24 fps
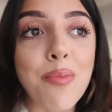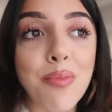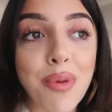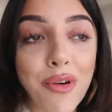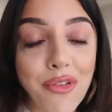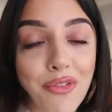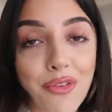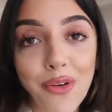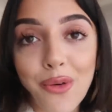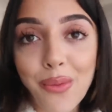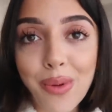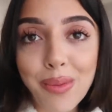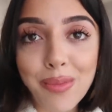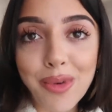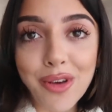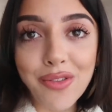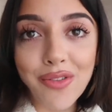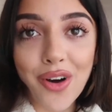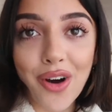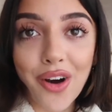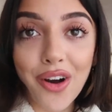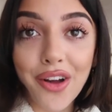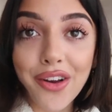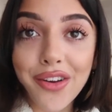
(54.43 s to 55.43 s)
Before we
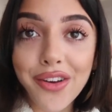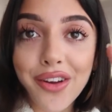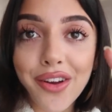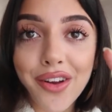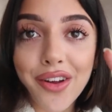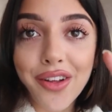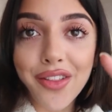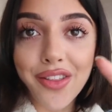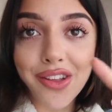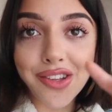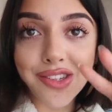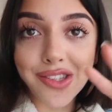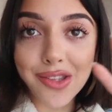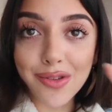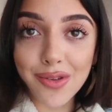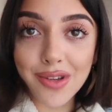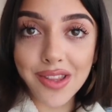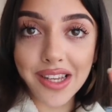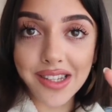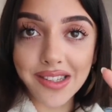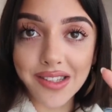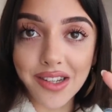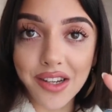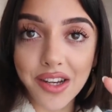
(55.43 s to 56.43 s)
move on, there's
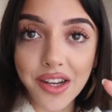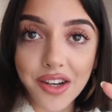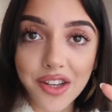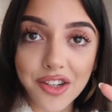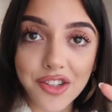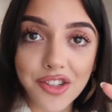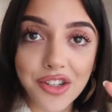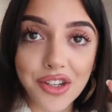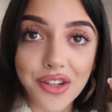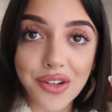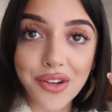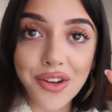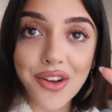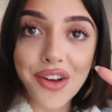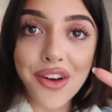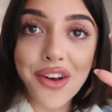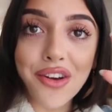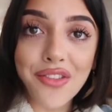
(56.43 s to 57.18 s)
three things you're gonna do.